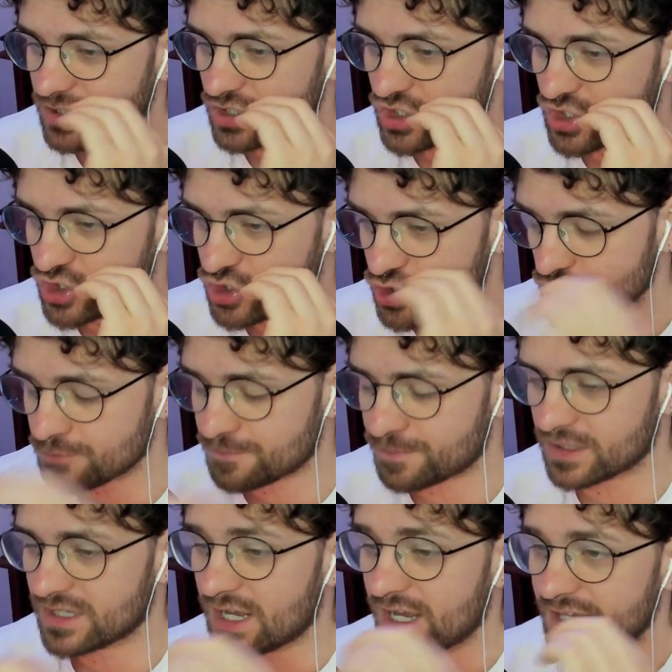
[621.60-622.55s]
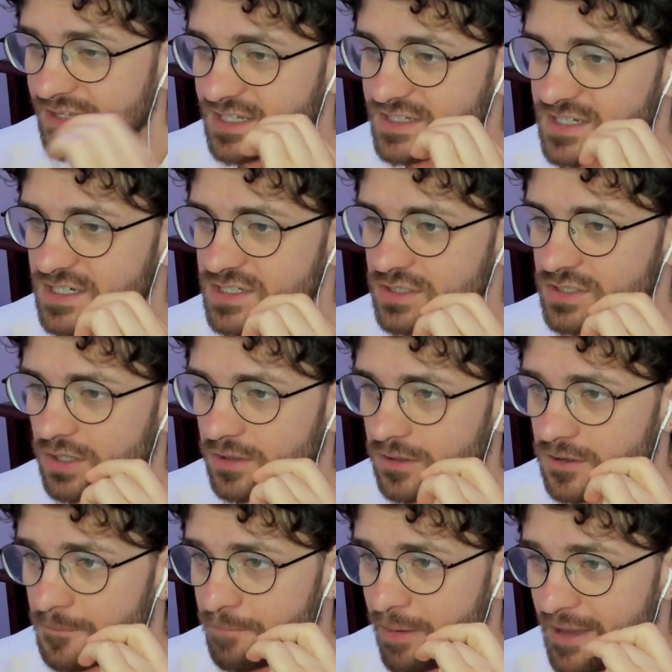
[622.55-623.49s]
stupid. This is
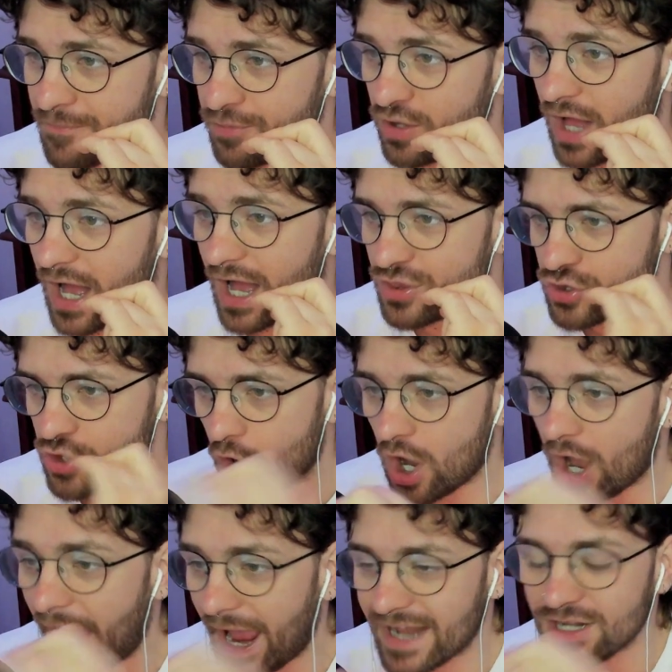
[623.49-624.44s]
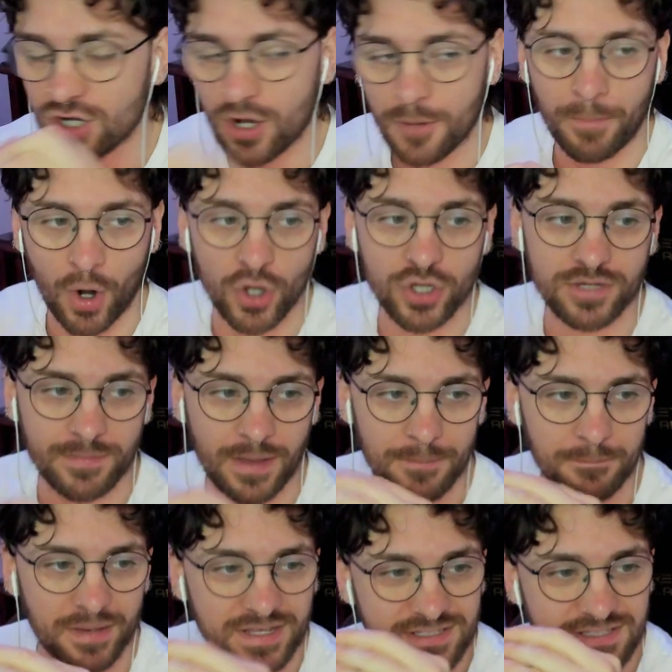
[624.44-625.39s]
the people are not hating on
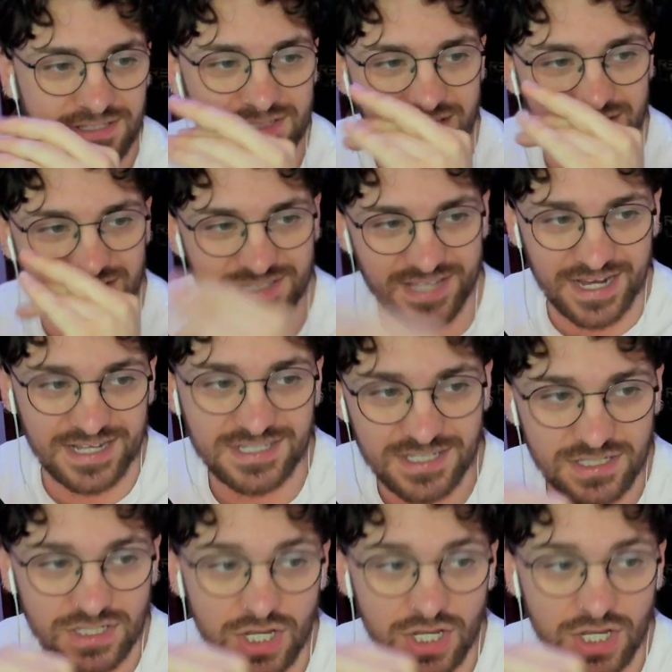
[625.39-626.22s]
Pokimane because it's a sexist